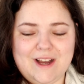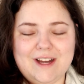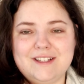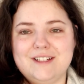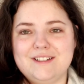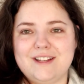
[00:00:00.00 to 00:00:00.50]
I
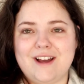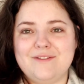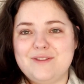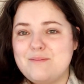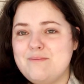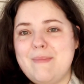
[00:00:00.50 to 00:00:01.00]
didn't
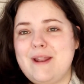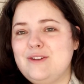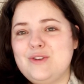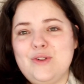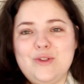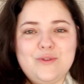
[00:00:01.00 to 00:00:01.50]
have the
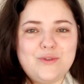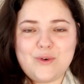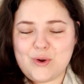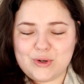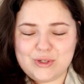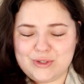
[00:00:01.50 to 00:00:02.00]
mental
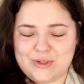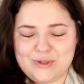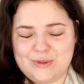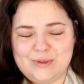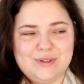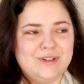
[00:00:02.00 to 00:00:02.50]

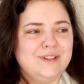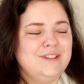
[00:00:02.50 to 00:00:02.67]
fortitude